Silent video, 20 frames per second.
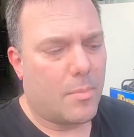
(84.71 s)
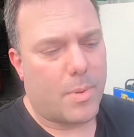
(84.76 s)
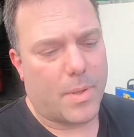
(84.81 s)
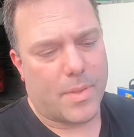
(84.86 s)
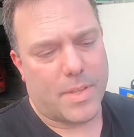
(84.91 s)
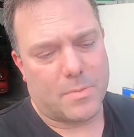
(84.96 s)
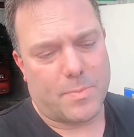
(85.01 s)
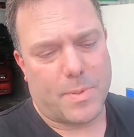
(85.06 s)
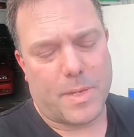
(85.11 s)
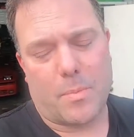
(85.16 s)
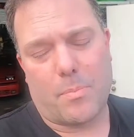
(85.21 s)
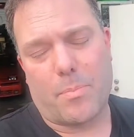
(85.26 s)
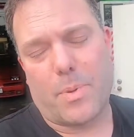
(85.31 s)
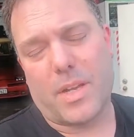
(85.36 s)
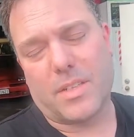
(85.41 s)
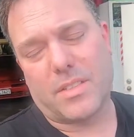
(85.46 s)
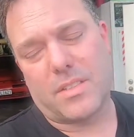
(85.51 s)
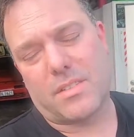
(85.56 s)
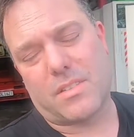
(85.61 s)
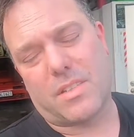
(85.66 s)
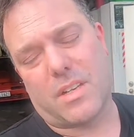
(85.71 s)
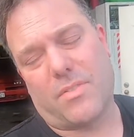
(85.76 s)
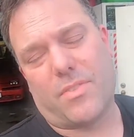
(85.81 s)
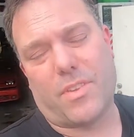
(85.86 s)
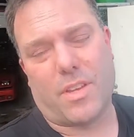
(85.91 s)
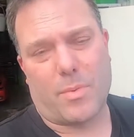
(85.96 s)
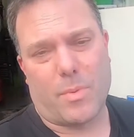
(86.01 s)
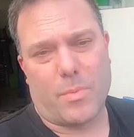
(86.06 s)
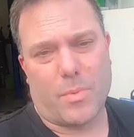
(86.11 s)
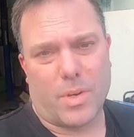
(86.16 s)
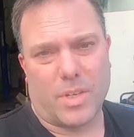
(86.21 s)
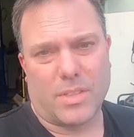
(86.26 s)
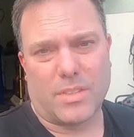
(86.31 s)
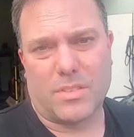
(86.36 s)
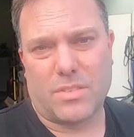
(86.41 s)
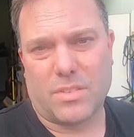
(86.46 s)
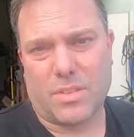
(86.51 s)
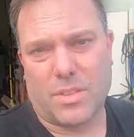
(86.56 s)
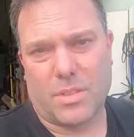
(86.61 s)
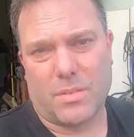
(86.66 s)
But there's been a bunch of stuff that I've been wanting
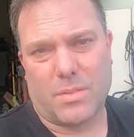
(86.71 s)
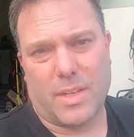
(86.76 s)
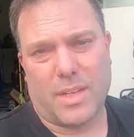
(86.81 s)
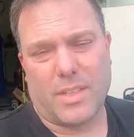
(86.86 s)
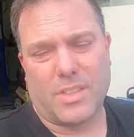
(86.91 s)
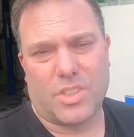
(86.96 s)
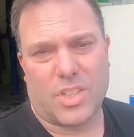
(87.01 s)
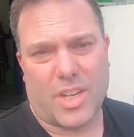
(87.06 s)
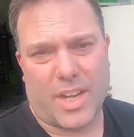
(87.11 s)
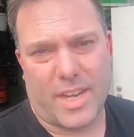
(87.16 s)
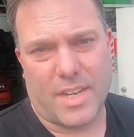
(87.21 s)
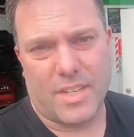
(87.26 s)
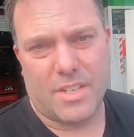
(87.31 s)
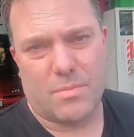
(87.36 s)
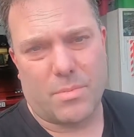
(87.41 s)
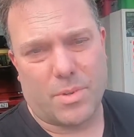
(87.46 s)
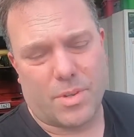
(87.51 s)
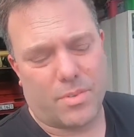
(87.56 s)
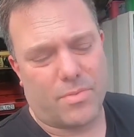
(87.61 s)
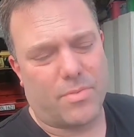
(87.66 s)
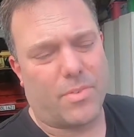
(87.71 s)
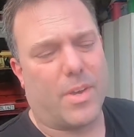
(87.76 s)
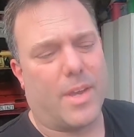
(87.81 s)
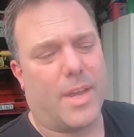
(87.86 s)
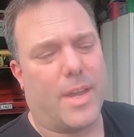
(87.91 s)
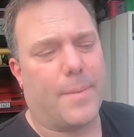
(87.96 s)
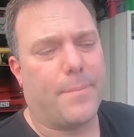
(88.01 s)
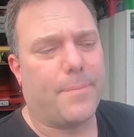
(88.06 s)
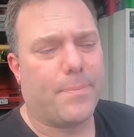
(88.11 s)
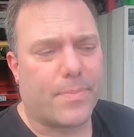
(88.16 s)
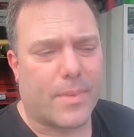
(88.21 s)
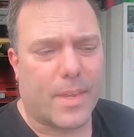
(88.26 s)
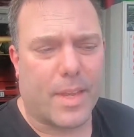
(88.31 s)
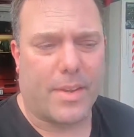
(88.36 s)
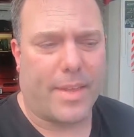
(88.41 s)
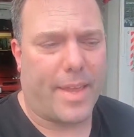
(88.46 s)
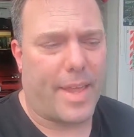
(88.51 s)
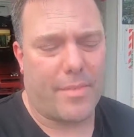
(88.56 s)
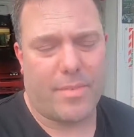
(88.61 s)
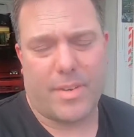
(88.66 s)
to do to it and change and modify,
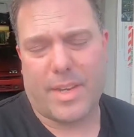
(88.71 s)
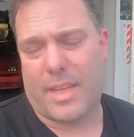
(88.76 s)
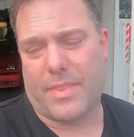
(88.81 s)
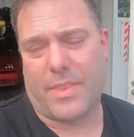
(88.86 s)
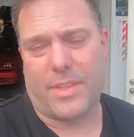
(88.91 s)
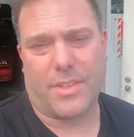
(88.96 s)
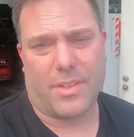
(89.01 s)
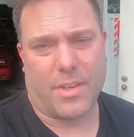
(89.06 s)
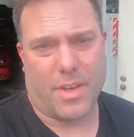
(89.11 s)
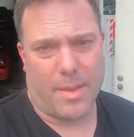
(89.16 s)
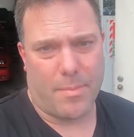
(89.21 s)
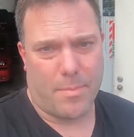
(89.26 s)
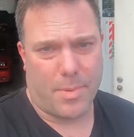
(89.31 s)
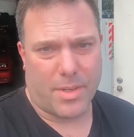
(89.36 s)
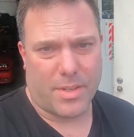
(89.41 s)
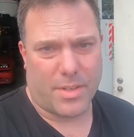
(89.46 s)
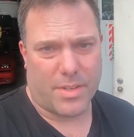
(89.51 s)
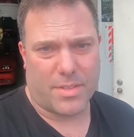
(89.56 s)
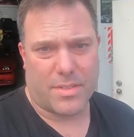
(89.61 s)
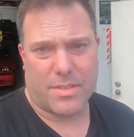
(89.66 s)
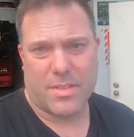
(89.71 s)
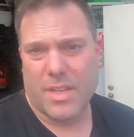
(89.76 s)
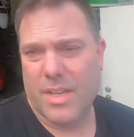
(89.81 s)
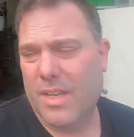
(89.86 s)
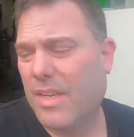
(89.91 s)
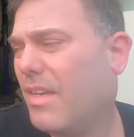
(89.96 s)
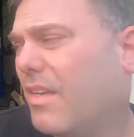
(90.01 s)
and I haven't had the time because